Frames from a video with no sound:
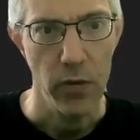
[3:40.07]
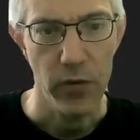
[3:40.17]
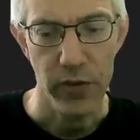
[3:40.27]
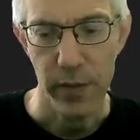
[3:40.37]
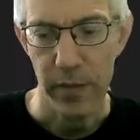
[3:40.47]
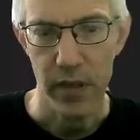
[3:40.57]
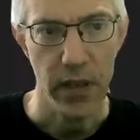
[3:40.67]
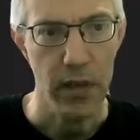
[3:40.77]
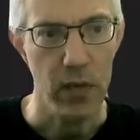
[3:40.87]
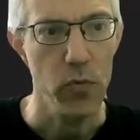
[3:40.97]
And we remember
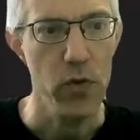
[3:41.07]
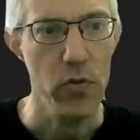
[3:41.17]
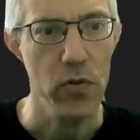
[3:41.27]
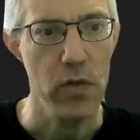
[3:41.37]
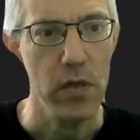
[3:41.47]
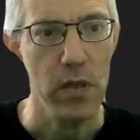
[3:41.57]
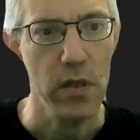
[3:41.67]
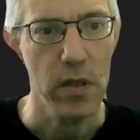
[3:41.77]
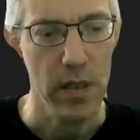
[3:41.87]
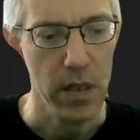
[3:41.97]
that we use
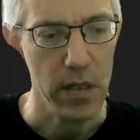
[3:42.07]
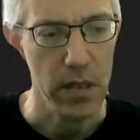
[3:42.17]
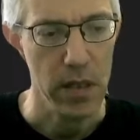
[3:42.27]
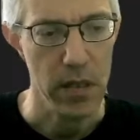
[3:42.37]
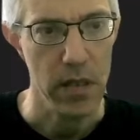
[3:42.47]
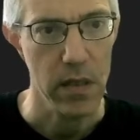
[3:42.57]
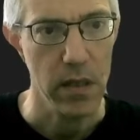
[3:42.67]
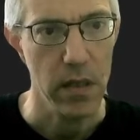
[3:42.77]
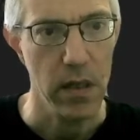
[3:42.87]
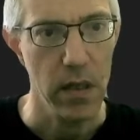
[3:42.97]

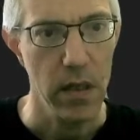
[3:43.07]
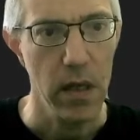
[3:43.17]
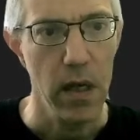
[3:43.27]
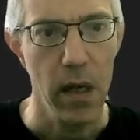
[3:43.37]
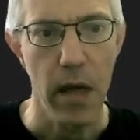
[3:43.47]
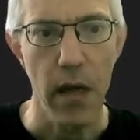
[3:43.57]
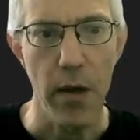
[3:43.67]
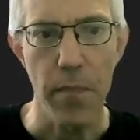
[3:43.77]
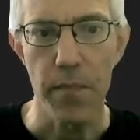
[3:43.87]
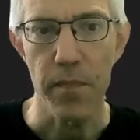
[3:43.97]
CSS
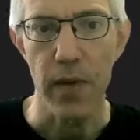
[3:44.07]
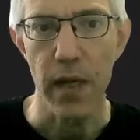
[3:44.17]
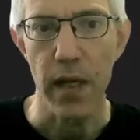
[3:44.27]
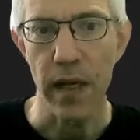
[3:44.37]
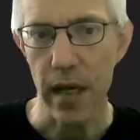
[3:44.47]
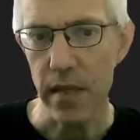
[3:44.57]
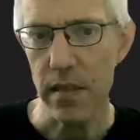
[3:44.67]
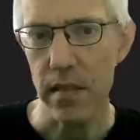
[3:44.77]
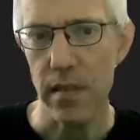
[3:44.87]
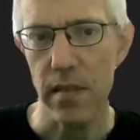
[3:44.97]

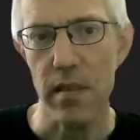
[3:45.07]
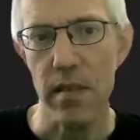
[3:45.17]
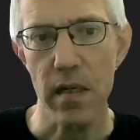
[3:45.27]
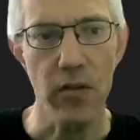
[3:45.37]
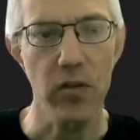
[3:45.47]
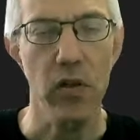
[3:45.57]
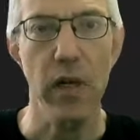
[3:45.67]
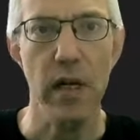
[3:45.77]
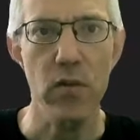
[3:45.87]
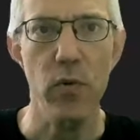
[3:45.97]
CSS selector
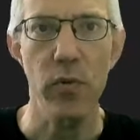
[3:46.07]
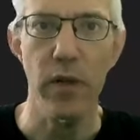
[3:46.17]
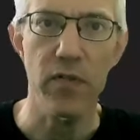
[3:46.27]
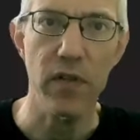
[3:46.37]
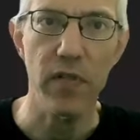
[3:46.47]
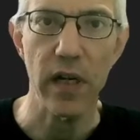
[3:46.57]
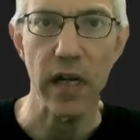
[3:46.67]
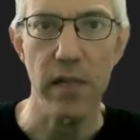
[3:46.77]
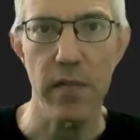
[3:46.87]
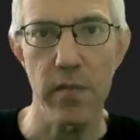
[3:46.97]
class when we have
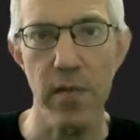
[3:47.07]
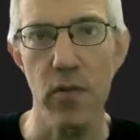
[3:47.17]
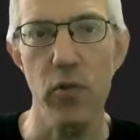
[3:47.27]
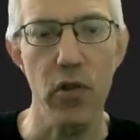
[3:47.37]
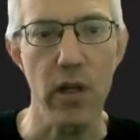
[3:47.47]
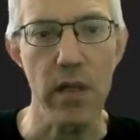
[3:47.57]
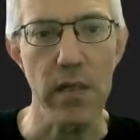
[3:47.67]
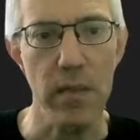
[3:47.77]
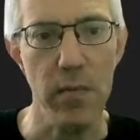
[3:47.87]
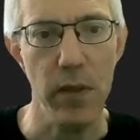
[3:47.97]
several items which
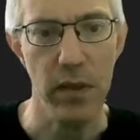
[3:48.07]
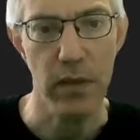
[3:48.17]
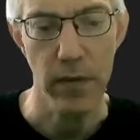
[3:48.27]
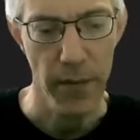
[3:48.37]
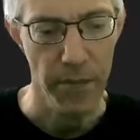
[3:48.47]
are similar.